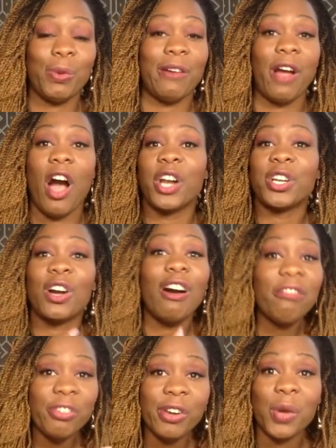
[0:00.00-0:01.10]
We're
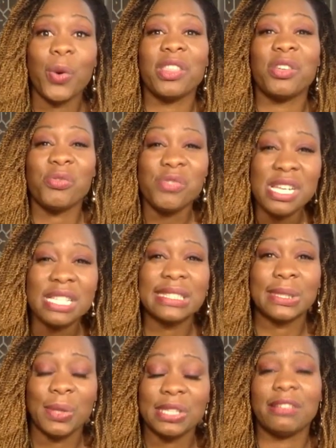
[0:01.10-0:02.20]
uncovering what the real
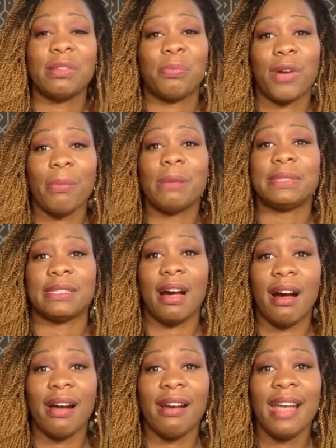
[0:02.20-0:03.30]
source of the problems
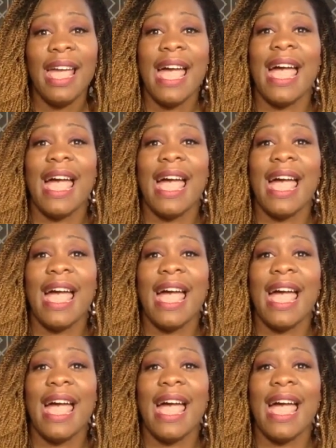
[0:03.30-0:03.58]
are.